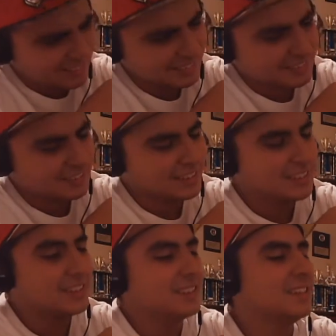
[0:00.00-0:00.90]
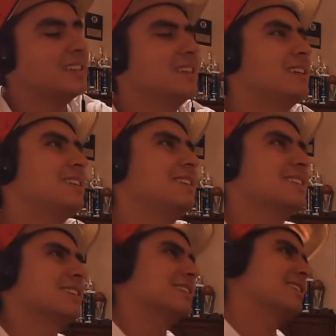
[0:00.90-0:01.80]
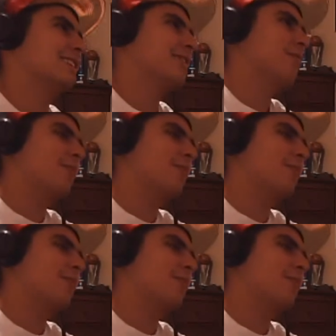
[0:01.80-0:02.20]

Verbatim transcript: I demand. He said this ain't no